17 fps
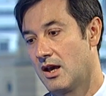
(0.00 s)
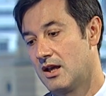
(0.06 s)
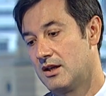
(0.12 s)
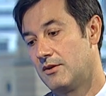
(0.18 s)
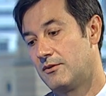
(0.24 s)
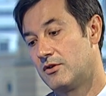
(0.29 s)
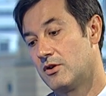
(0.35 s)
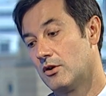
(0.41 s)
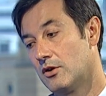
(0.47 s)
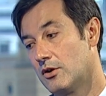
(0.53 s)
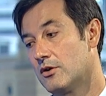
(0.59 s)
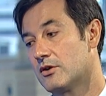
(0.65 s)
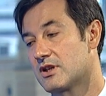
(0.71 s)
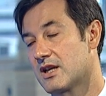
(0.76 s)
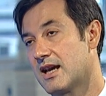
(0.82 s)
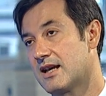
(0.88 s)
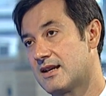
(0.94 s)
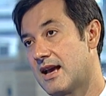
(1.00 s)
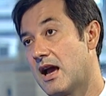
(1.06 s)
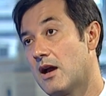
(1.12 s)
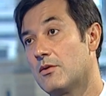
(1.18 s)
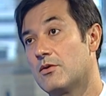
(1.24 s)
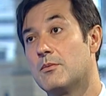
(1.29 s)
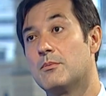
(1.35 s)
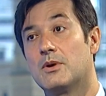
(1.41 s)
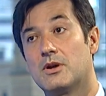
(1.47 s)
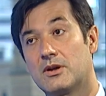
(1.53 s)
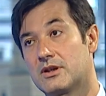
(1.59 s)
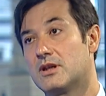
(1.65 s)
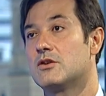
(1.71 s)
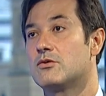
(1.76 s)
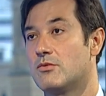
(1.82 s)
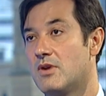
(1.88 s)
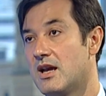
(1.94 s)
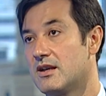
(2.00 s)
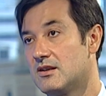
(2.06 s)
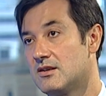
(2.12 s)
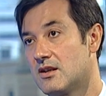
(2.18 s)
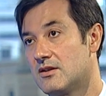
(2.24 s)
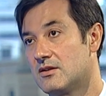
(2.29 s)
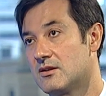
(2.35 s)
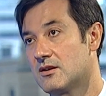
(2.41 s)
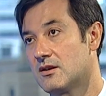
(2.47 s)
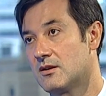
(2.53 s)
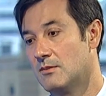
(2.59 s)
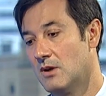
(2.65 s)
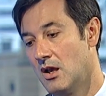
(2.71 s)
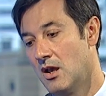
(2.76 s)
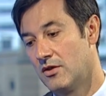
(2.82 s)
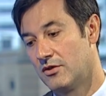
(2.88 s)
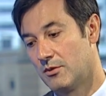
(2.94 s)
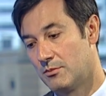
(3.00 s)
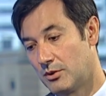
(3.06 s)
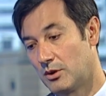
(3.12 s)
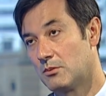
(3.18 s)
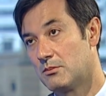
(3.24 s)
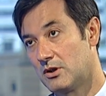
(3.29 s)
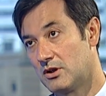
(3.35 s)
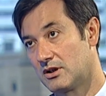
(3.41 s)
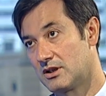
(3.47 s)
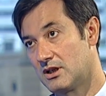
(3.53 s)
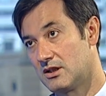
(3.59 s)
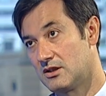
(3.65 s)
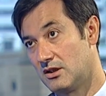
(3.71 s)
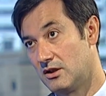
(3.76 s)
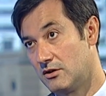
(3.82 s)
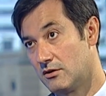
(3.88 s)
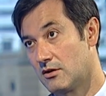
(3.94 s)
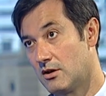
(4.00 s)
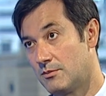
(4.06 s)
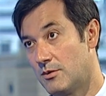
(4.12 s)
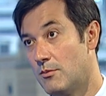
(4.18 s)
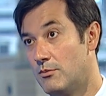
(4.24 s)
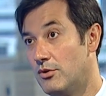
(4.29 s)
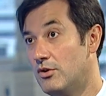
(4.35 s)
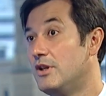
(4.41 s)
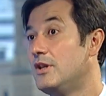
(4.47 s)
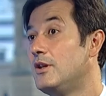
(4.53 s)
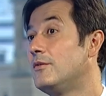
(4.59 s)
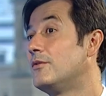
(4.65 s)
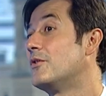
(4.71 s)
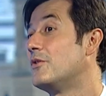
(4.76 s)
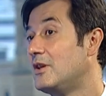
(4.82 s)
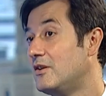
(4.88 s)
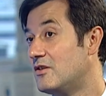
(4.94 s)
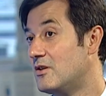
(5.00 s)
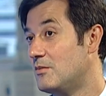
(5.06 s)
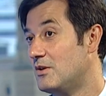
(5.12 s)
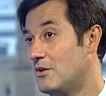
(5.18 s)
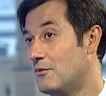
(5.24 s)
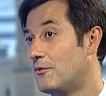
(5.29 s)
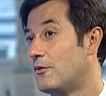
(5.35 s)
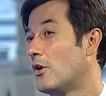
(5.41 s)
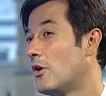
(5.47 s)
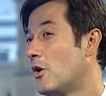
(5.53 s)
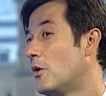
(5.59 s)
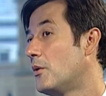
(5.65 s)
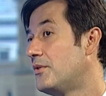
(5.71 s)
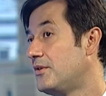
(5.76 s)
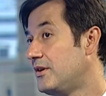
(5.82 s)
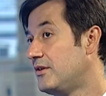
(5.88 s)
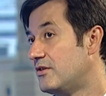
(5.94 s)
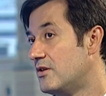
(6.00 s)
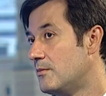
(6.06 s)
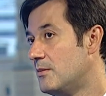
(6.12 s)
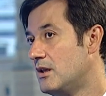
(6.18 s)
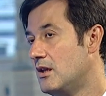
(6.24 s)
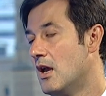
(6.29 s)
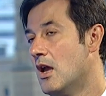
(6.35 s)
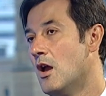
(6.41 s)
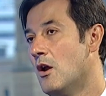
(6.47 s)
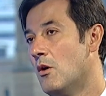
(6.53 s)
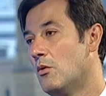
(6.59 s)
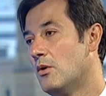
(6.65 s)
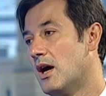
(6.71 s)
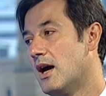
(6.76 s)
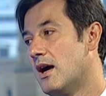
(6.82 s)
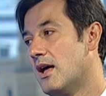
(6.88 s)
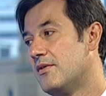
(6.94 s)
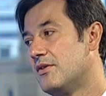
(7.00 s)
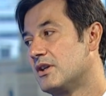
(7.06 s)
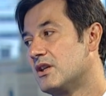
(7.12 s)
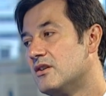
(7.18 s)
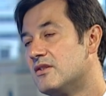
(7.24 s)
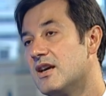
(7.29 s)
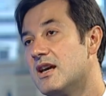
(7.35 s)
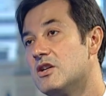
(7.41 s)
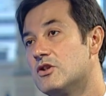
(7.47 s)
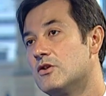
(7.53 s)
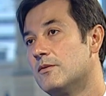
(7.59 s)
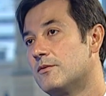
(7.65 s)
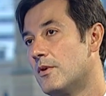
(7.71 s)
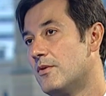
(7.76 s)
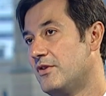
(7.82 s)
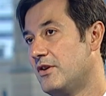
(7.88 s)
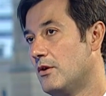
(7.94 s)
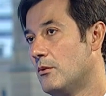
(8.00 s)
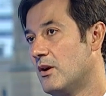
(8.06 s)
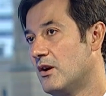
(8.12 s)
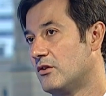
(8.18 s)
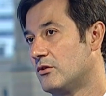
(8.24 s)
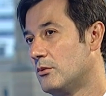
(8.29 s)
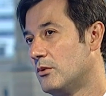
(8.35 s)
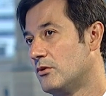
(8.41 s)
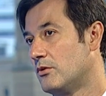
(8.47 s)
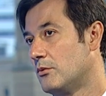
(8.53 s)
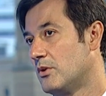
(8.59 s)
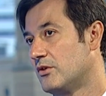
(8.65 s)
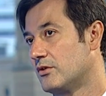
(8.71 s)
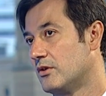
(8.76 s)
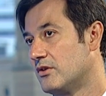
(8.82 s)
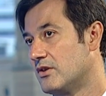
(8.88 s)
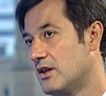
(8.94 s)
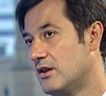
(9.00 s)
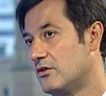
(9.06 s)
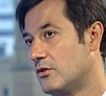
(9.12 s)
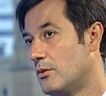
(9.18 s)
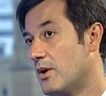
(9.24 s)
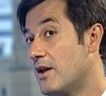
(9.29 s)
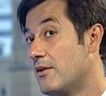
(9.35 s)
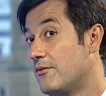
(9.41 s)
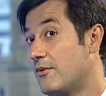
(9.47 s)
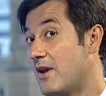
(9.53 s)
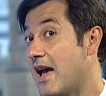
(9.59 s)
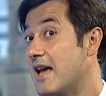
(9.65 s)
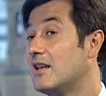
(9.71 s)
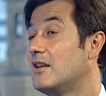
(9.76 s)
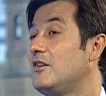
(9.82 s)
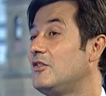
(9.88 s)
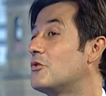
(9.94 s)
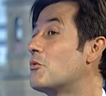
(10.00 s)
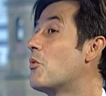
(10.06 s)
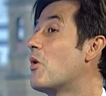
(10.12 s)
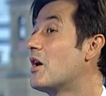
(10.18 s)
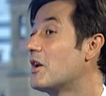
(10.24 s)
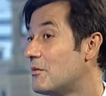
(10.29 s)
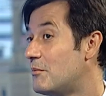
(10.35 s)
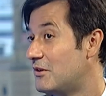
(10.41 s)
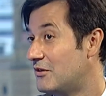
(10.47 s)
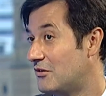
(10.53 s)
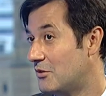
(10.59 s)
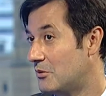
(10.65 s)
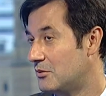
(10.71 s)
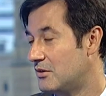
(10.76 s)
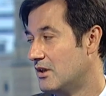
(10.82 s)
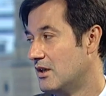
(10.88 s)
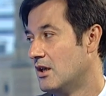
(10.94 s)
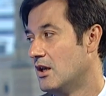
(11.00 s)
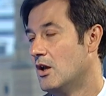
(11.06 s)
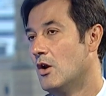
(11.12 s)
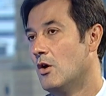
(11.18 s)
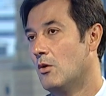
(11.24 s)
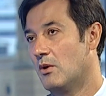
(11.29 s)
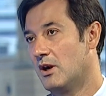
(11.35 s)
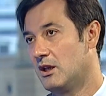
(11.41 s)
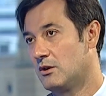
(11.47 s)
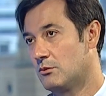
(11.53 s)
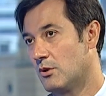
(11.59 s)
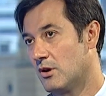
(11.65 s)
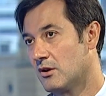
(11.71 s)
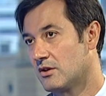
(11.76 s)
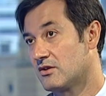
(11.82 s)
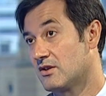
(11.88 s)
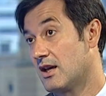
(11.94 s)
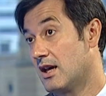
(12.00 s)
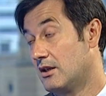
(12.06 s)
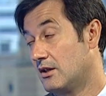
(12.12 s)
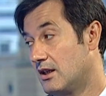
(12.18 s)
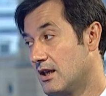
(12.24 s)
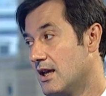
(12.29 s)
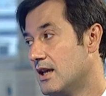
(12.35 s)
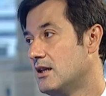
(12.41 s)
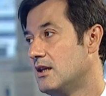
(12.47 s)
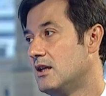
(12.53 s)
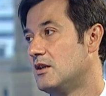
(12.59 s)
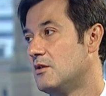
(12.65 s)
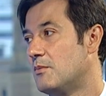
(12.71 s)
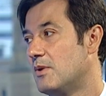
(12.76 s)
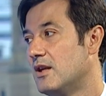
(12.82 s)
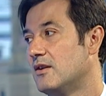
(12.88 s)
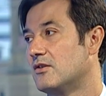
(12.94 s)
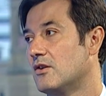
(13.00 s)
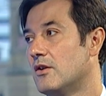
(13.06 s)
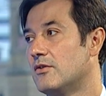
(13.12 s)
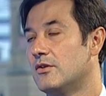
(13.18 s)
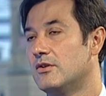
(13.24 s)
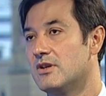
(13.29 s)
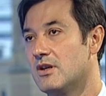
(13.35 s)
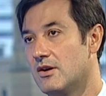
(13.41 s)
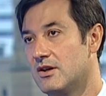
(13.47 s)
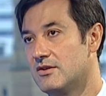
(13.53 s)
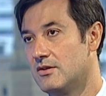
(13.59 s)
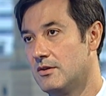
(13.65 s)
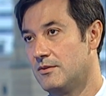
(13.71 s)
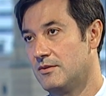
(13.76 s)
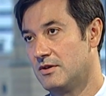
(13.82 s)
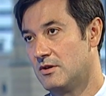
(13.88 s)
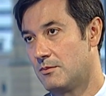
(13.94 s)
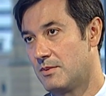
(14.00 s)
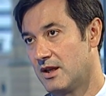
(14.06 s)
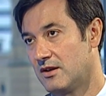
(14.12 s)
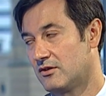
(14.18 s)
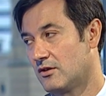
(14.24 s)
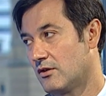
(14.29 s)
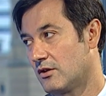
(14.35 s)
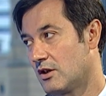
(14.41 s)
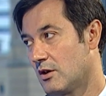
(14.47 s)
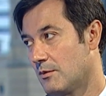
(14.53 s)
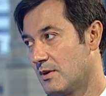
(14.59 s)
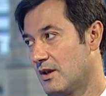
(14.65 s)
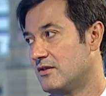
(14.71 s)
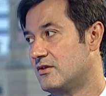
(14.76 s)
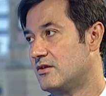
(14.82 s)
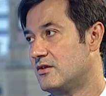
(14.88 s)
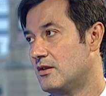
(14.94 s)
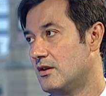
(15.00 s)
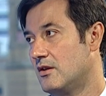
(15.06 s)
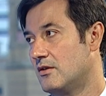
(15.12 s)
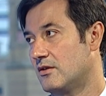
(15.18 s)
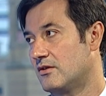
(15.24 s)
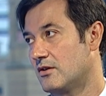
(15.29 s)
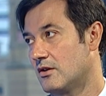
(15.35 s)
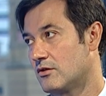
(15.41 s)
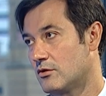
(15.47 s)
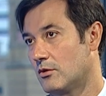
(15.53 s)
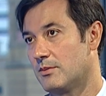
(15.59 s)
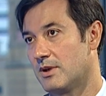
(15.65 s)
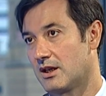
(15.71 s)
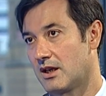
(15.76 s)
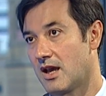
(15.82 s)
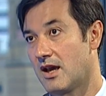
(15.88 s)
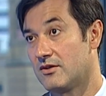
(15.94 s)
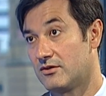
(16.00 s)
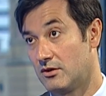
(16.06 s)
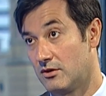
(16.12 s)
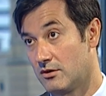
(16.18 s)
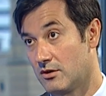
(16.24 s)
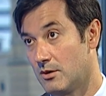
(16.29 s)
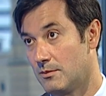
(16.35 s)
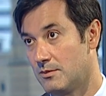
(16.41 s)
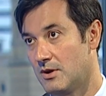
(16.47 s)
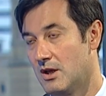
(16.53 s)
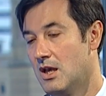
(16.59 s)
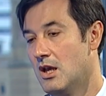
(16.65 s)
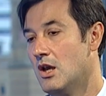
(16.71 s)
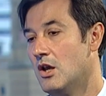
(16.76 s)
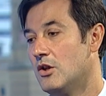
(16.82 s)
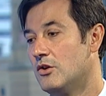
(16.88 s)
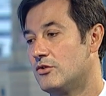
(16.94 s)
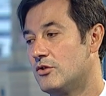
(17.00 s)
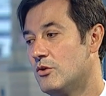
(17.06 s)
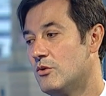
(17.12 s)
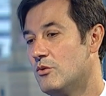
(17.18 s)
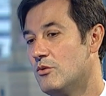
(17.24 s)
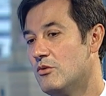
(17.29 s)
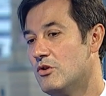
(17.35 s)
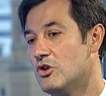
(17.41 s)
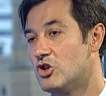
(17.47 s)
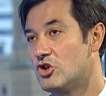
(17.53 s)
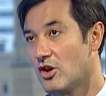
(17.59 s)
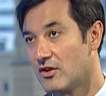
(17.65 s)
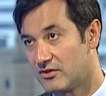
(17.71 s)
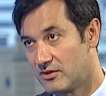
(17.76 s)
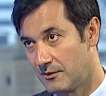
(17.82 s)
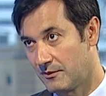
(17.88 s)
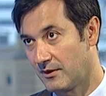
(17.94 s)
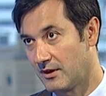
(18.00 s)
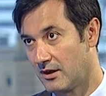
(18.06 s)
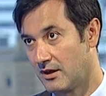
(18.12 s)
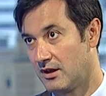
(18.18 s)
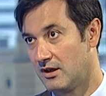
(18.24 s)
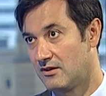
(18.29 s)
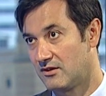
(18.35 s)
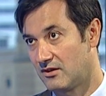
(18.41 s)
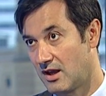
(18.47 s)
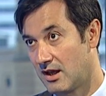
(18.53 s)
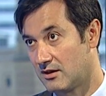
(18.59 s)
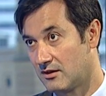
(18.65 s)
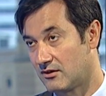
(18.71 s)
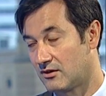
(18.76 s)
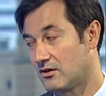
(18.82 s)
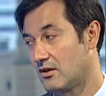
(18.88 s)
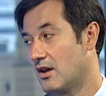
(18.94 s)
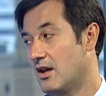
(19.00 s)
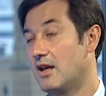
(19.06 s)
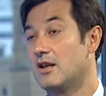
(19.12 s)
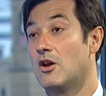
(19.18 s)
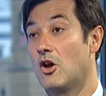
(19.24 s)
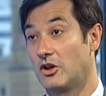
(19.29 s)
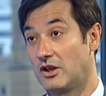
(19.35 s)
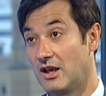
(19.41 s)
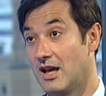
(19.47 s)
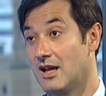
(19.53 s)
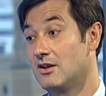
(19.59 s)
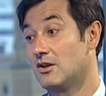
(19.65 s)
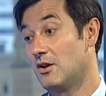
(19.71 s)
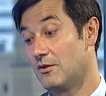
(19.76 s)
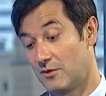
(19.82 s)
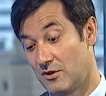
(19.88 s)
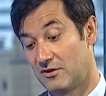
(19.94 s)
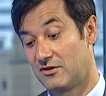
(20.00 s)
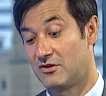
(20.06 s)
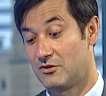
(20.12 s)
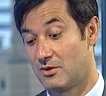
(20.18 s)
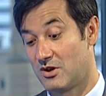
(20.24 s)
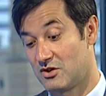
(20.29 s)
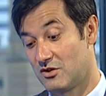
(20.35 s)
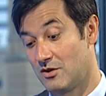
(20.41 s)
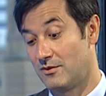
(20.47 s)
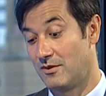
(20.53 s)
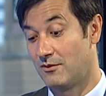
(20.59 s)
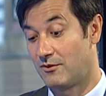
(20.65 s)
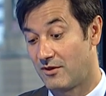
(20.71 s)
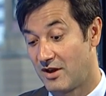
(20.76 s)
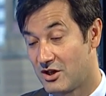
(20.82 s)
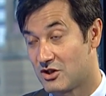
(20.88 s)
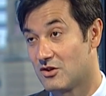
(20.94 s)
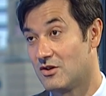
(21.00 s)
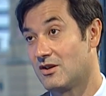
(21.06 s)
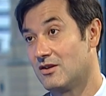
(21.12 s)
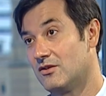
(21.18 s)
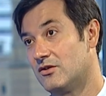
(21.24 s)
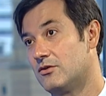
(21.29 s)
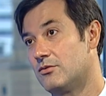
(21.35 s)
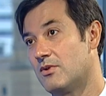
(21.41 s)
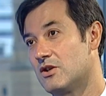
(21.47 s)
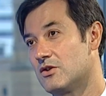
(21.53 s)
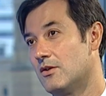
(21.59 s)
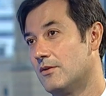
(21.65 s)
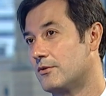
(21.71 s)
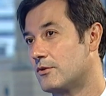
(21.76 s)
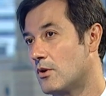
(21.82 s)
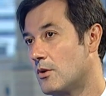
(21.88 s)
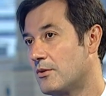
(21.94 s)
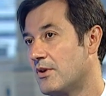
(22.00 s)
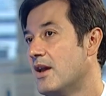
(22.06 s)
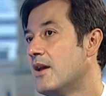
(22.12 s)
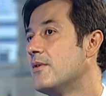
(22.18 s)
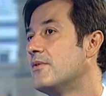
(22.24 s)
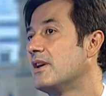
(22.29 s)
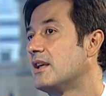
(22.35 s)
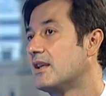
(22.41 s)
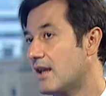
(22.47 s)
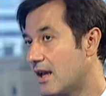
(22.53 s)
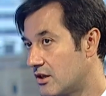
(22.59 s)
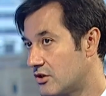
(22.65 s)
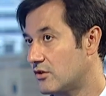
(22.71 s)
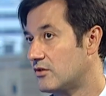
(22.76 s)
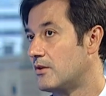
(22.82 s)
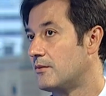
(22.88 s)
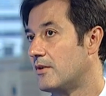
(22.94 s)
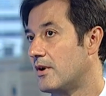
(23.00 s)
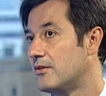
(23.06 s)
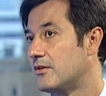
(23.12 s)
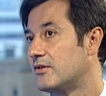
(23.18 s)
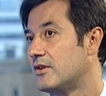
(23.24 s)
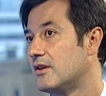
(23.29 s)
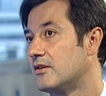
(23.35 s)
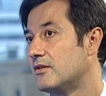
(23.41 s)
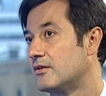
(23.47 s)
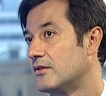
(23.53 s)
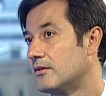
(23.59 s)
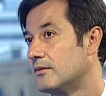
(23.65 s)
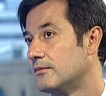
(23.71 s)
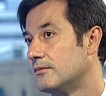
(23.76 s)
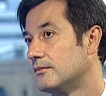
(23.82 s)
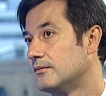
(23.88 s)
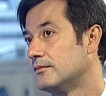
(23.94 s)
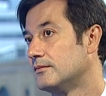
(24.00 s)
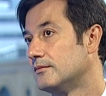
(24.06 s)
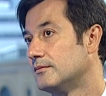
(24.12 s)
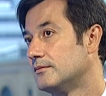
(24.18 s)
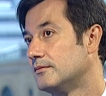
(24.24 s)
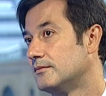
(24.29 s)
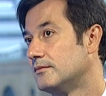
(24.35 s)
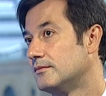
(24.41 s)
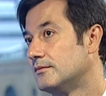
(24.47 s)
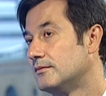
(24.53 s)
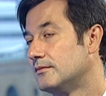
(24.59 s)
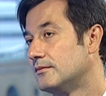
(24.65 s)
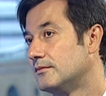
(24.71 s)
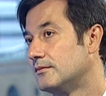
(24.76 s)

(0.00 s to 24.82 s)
And if you look at how the market reacted at the time, the bond market in Europe believed the ECB, followed the ECB, and the contagion from the US was contained. So we have at least one episode when it worked, and again, it depends on the narrative. It depends on the capacity the central bank has in Europe to justify its stance. And again, given the situation of inflation, the situation of growth, they can justify the stance. Gilles, thank you very